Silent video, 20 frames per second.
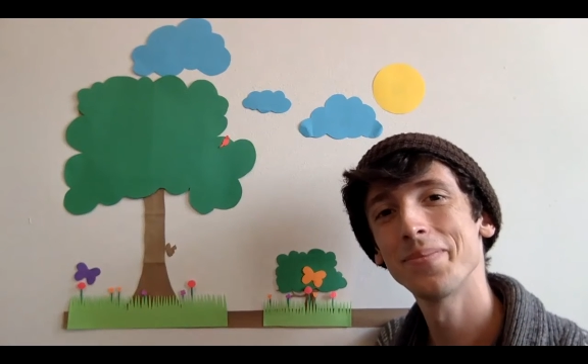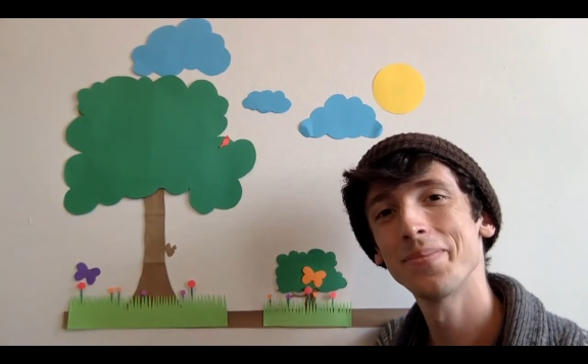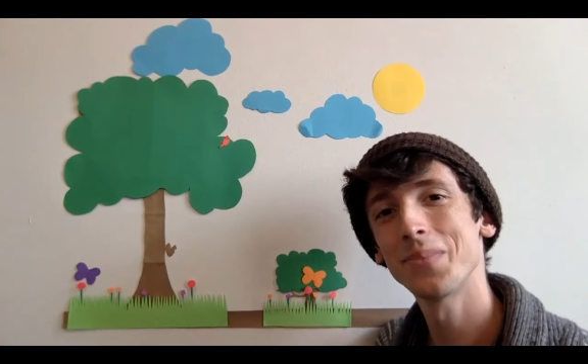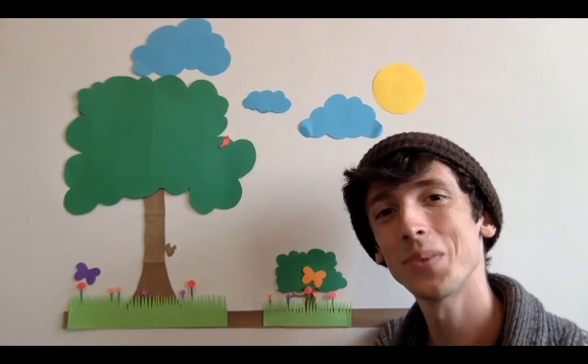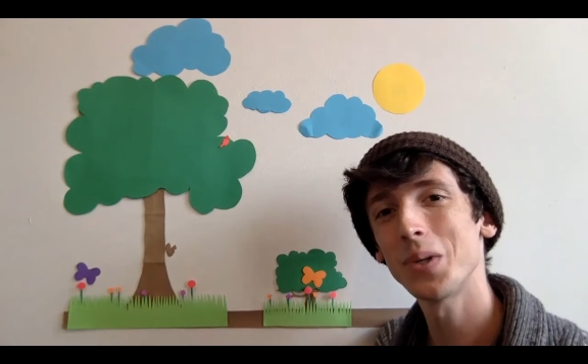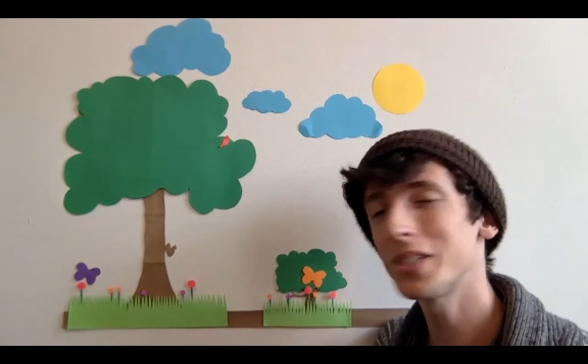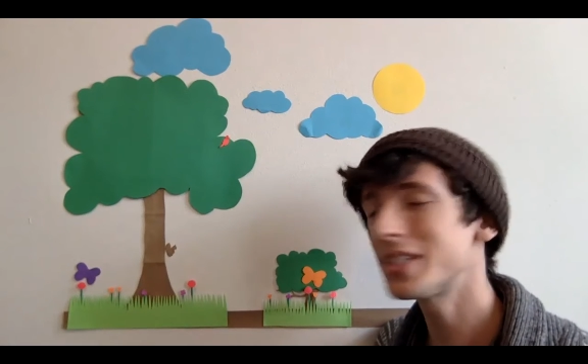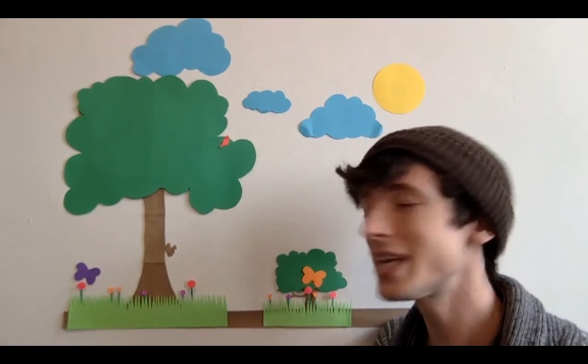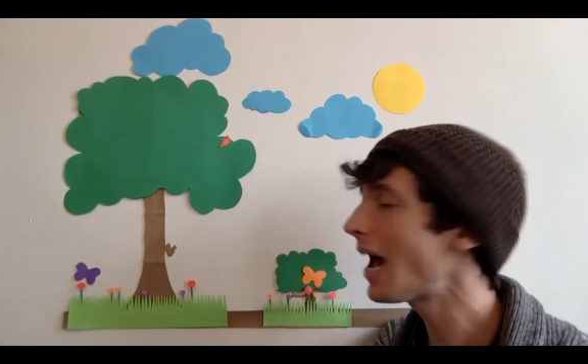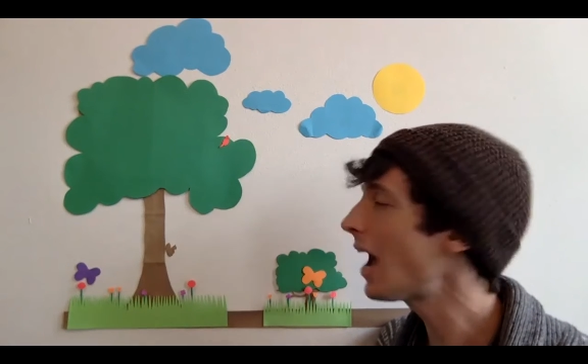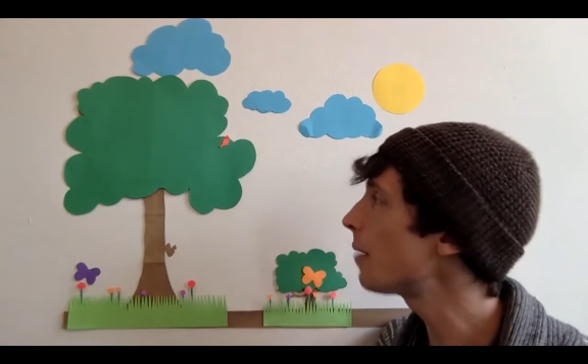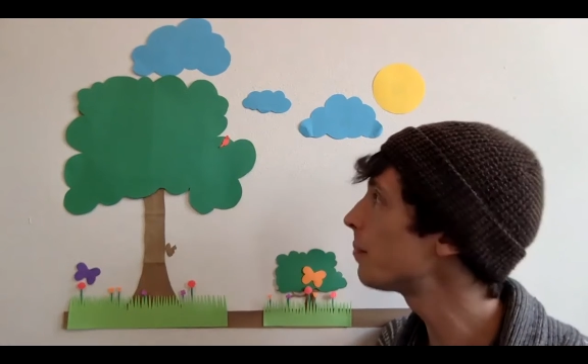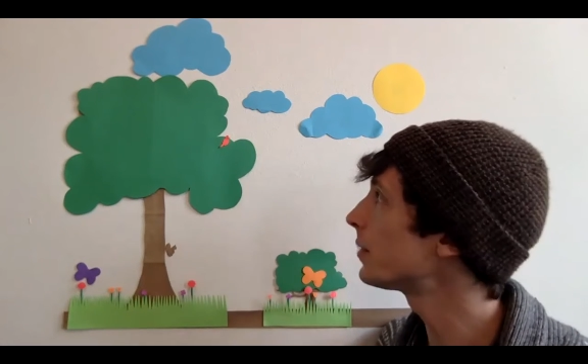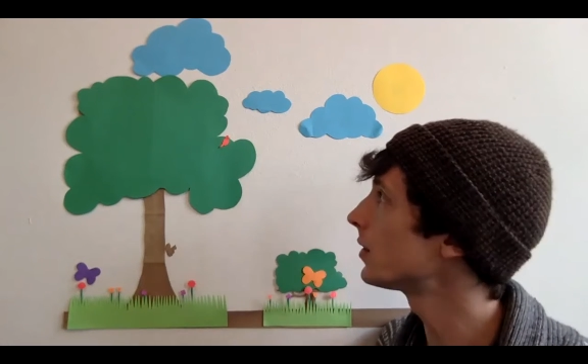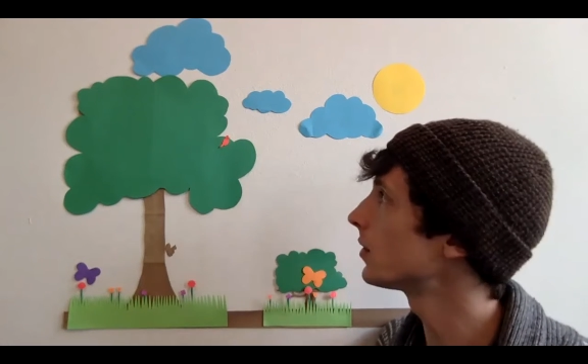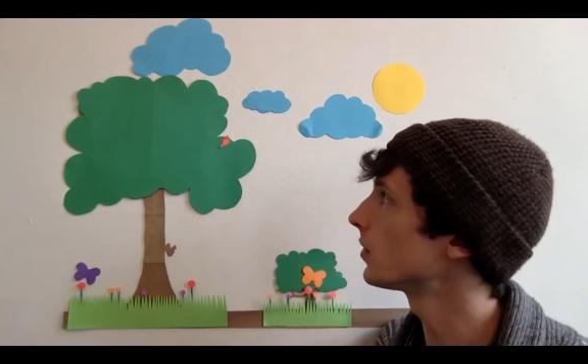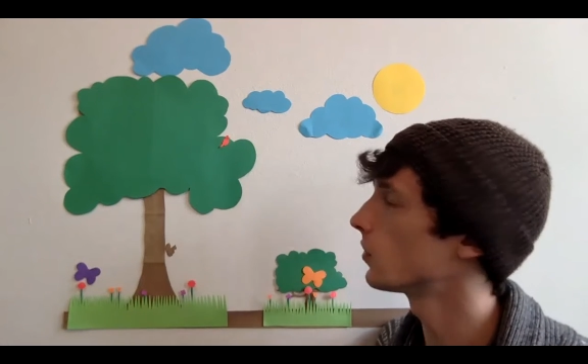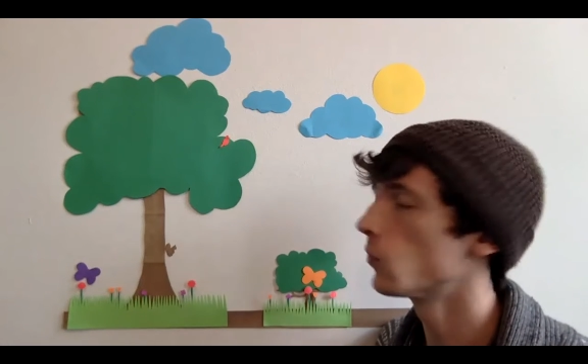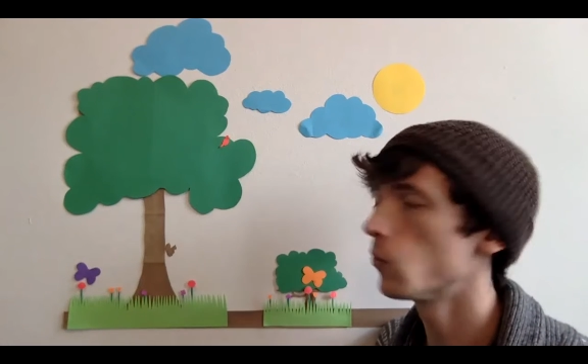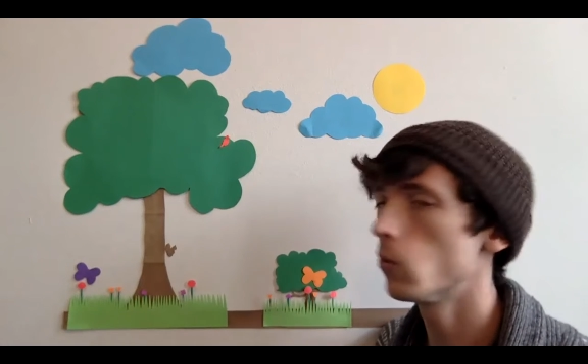where it's
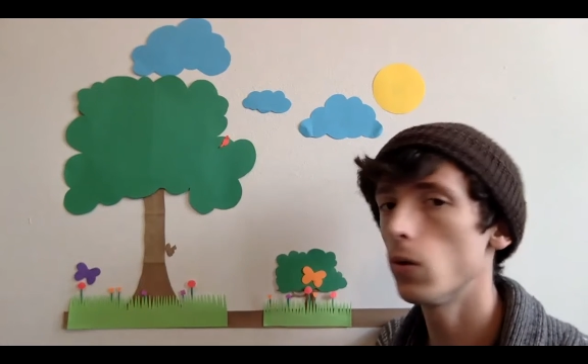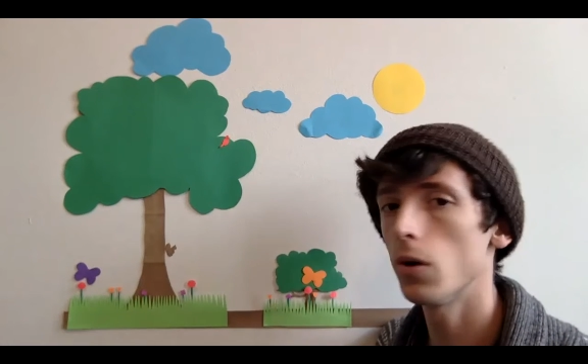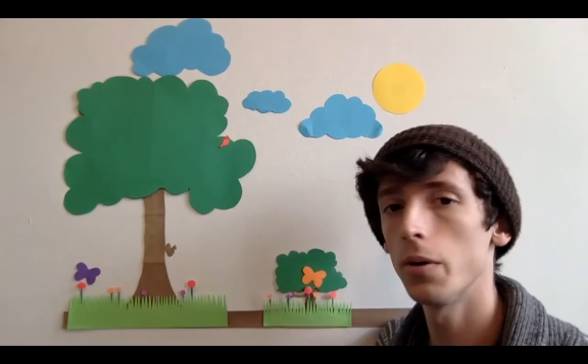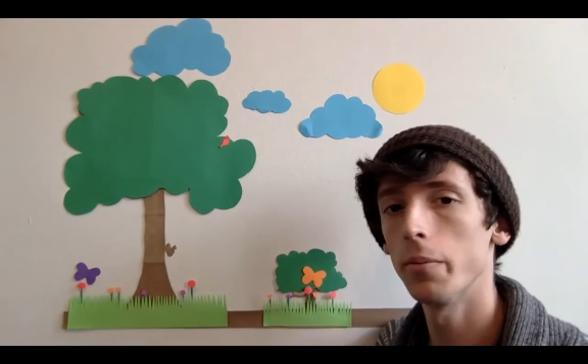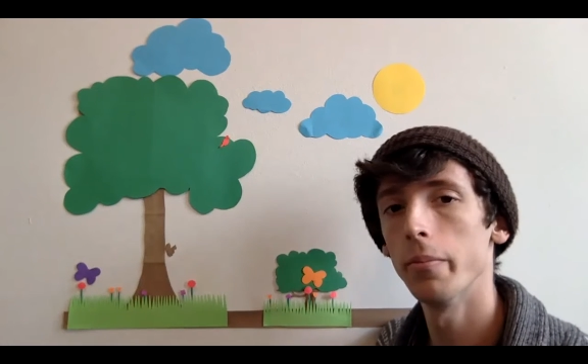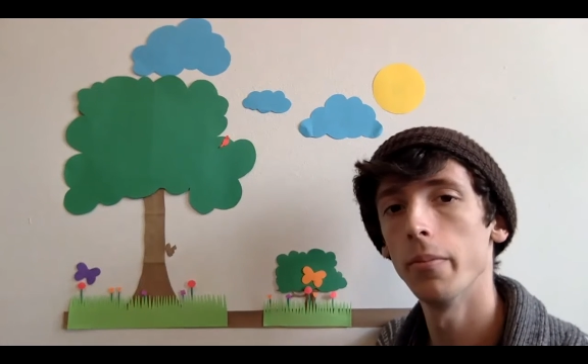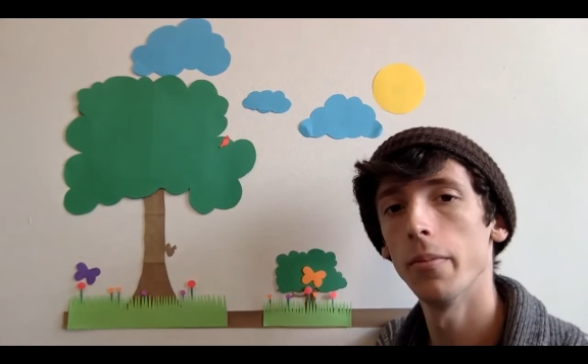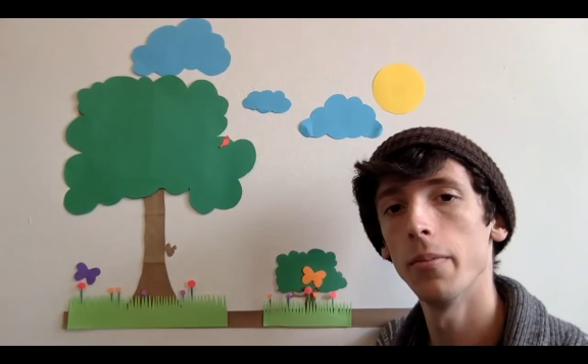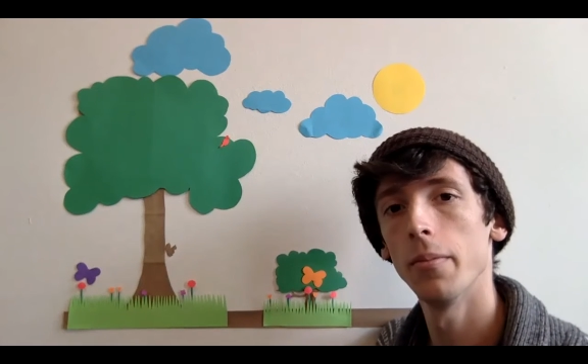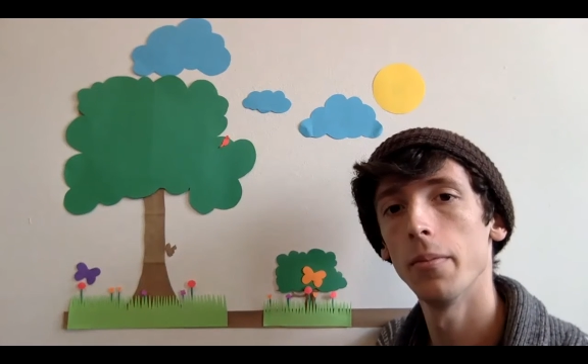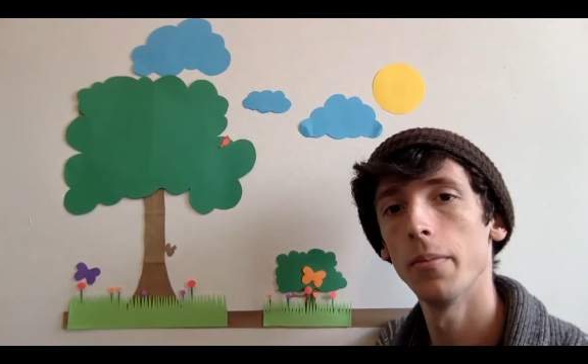happier and warm.